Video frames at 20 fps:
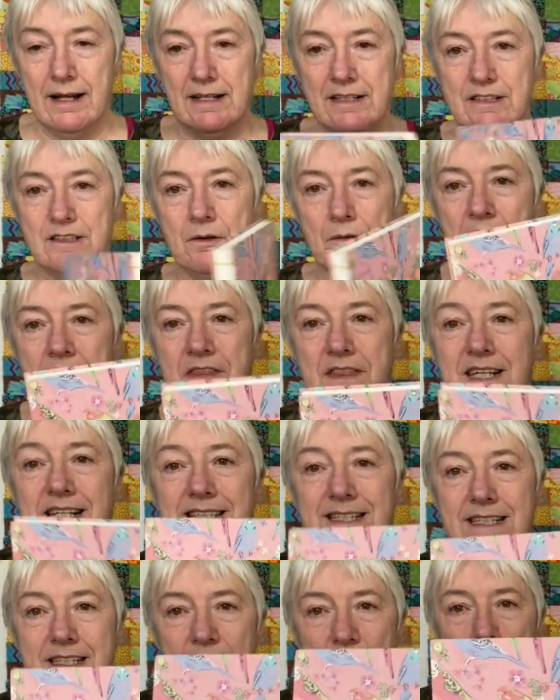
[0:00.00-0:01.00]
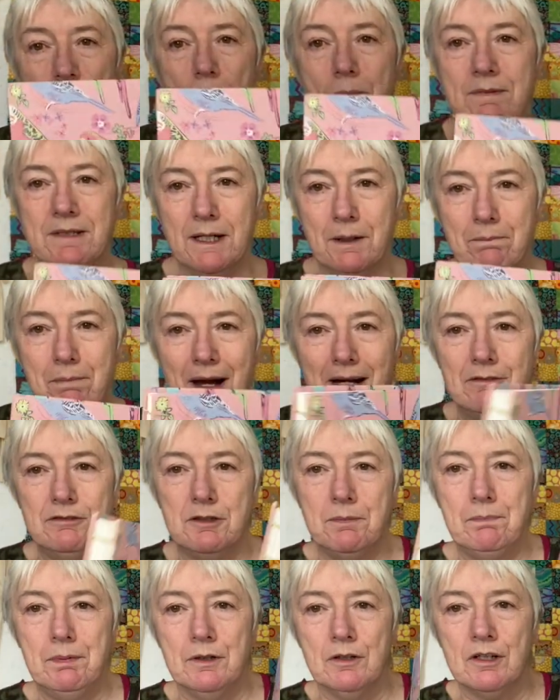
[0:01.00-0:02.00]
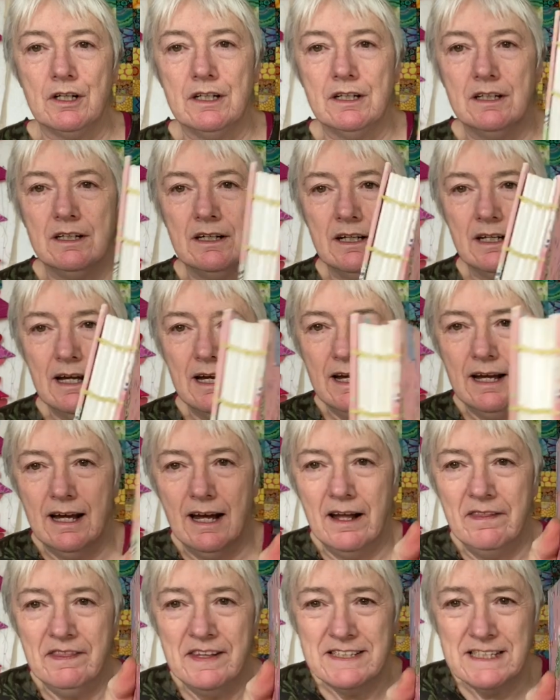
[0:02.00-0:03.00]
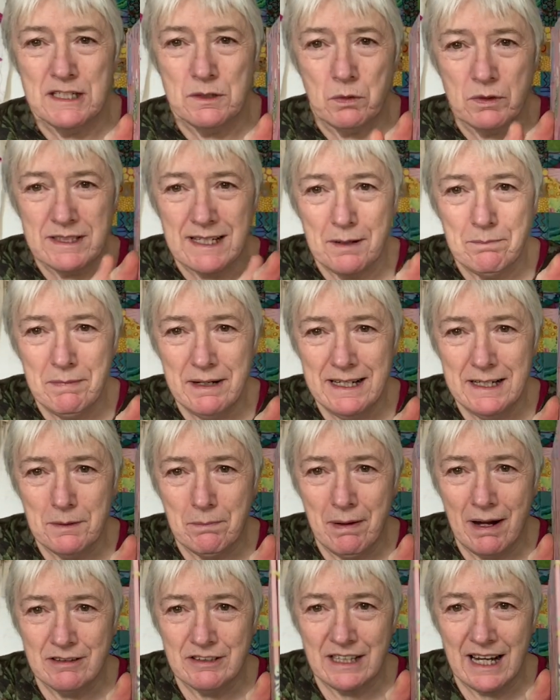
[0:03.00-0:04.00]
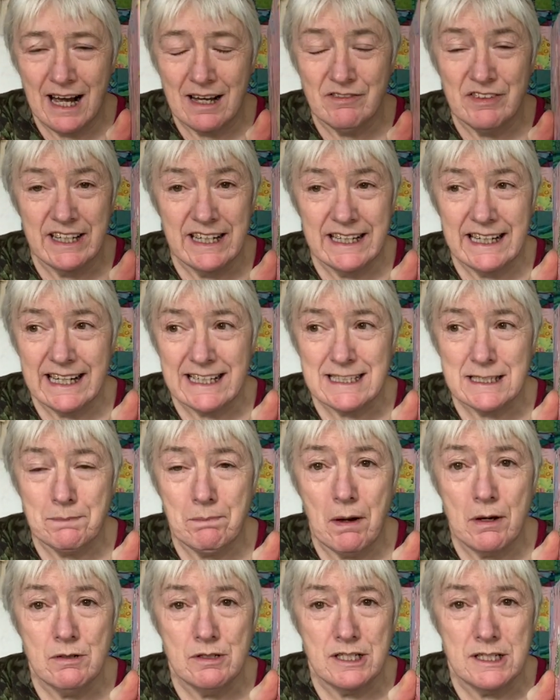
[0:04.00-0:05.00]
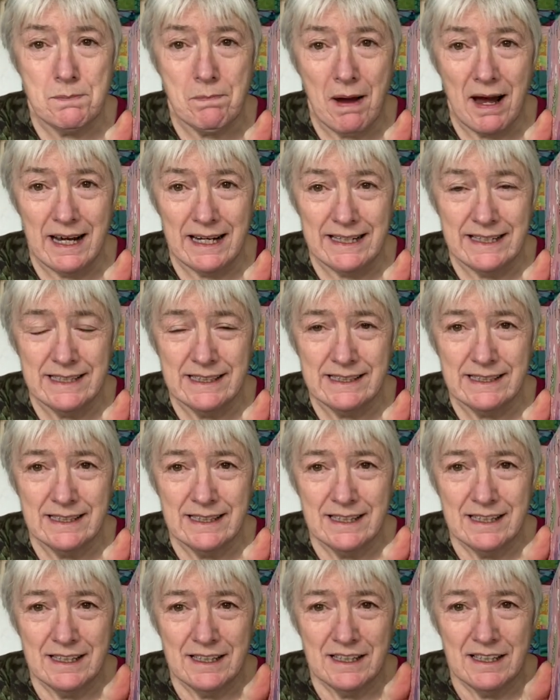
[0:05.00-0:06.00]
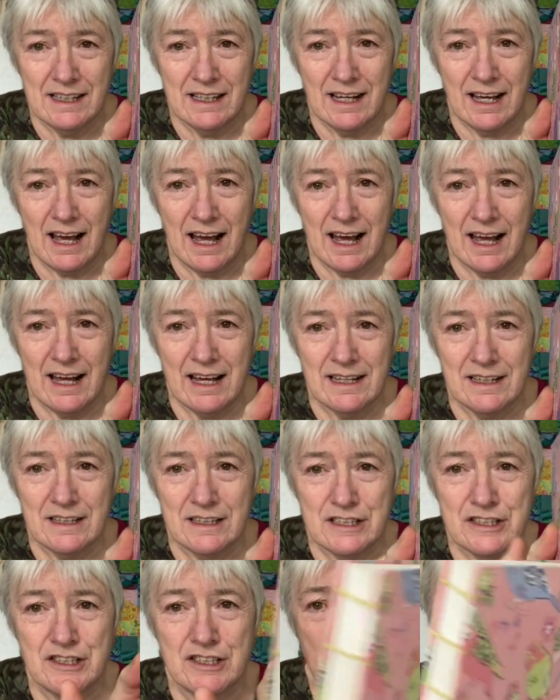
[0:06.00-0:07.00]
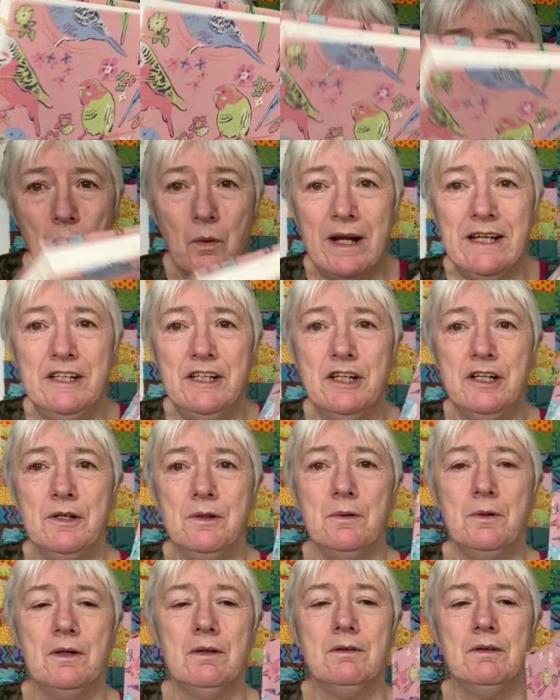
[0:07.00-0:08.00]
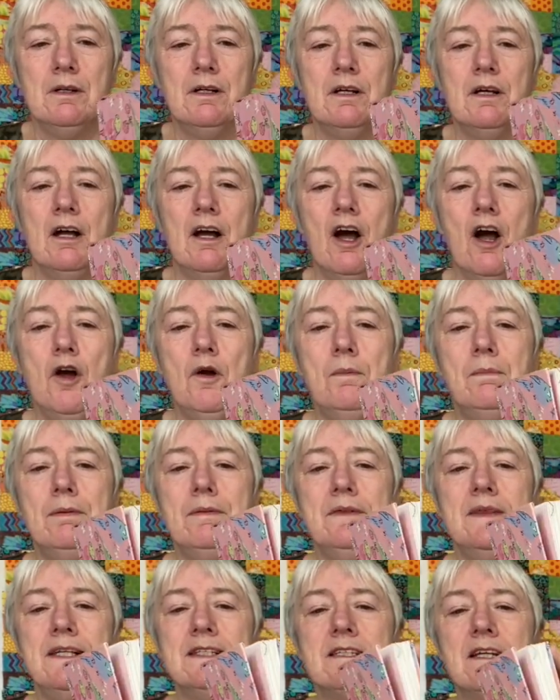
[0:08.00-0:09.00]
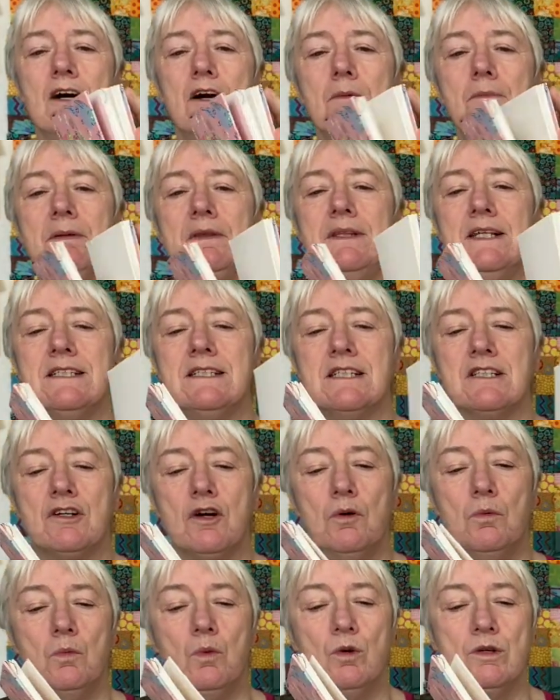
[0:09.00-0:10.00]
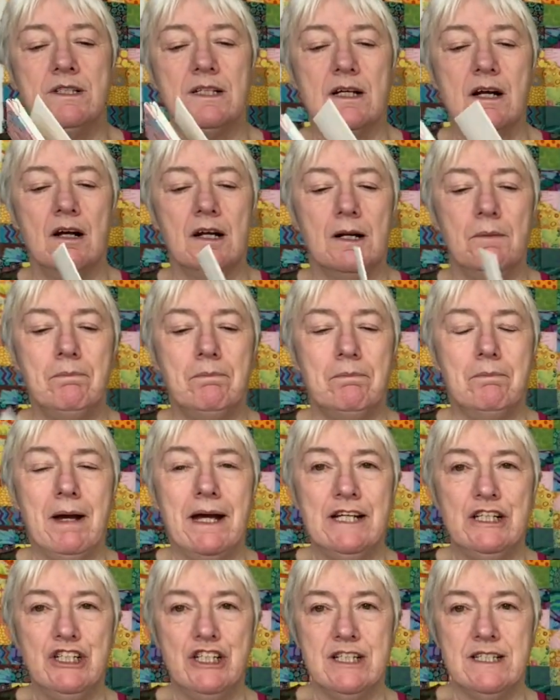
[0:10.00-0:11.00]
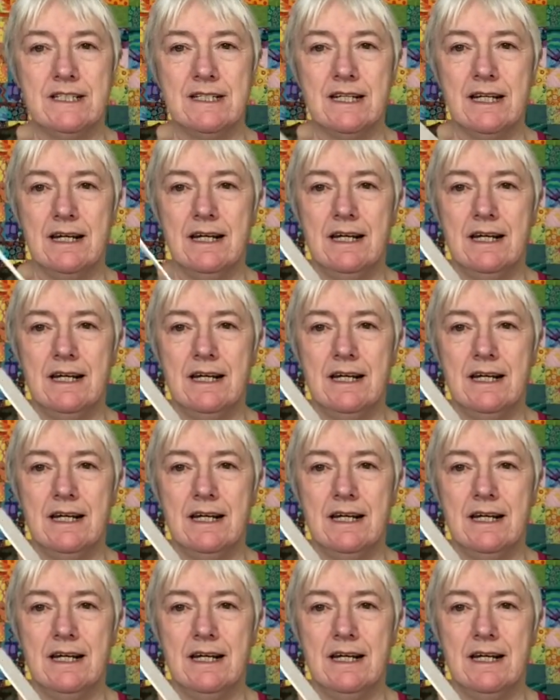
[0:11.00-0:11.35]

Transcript: So this is a Coptic bound book, and this is what I mean about it having an exposed spine, so that when you open this up, and this has got watercolour pages